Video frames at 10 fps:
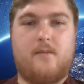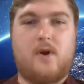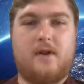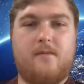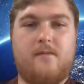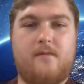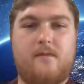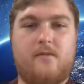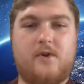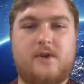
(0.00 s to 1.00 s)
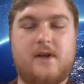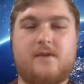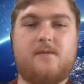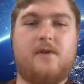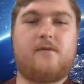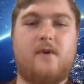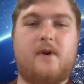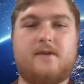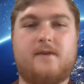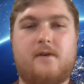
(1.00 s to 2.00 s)
probably reaching out to me for
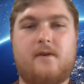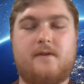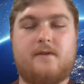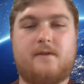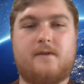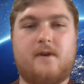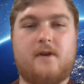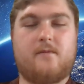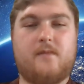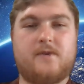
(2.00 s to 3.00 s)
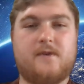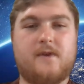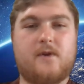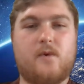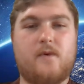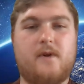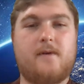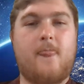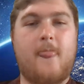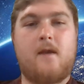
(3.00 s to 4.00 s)
a serious business inquiry.
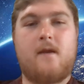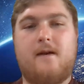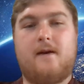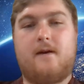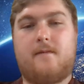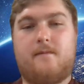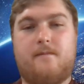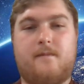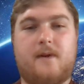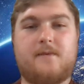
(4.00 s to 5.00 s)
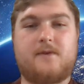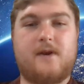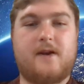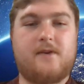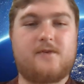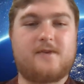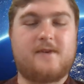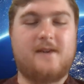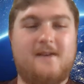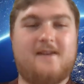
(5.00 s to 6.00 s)
But I'm still not
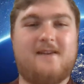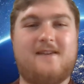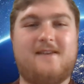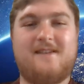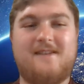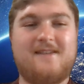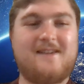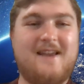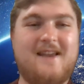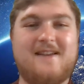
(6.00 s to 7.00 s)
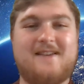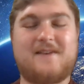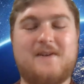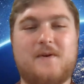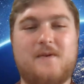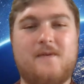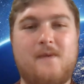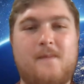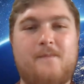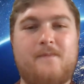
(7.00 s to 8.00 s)
interested. So
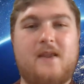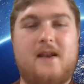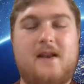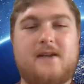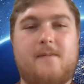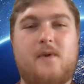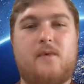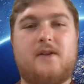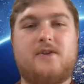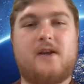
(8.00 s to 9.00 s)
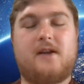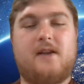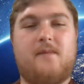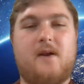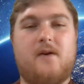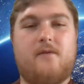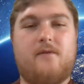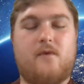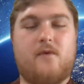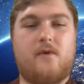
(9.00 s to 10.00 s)
anytime you want to check an email
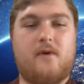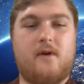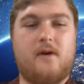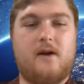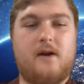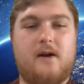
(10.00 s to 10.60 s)
for